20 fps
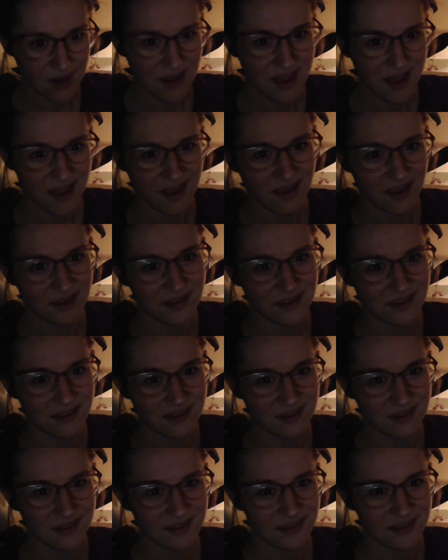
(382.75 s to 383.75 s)
and
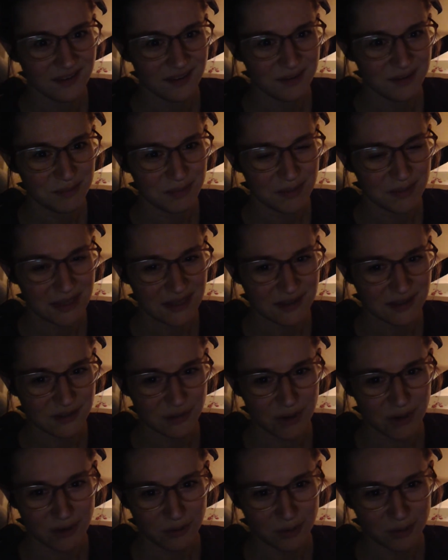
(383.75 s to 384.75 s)
being
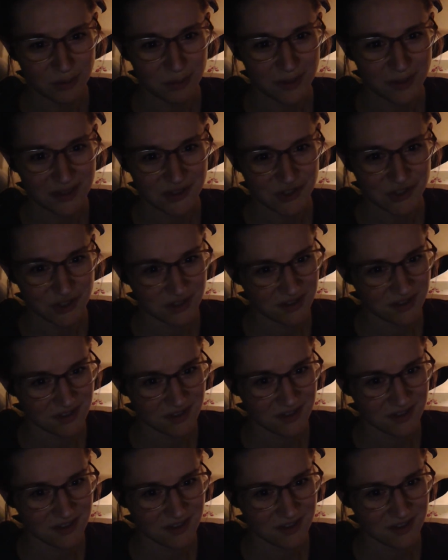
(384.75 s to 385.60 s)
surrounded by just